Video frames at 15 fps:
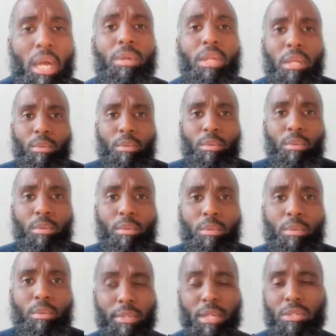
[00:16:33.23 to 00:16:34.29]
would
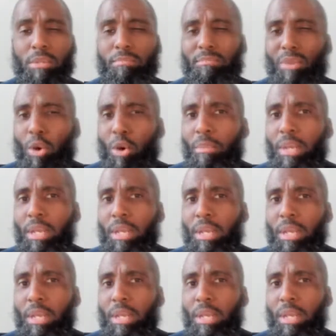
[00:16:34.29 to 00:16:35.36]
encourage you, if there's a
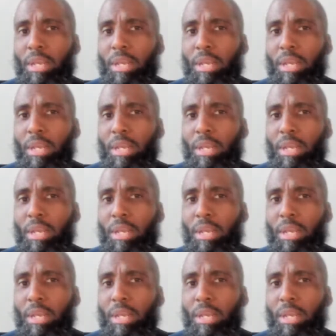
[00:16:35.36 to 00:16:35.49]
moment of